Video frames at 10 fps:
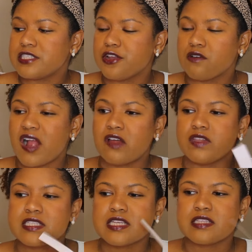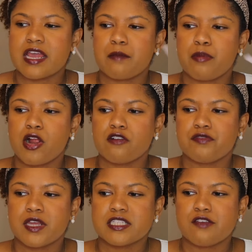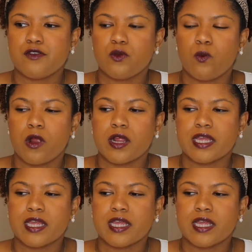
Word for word: this year round. This is like perfect if you work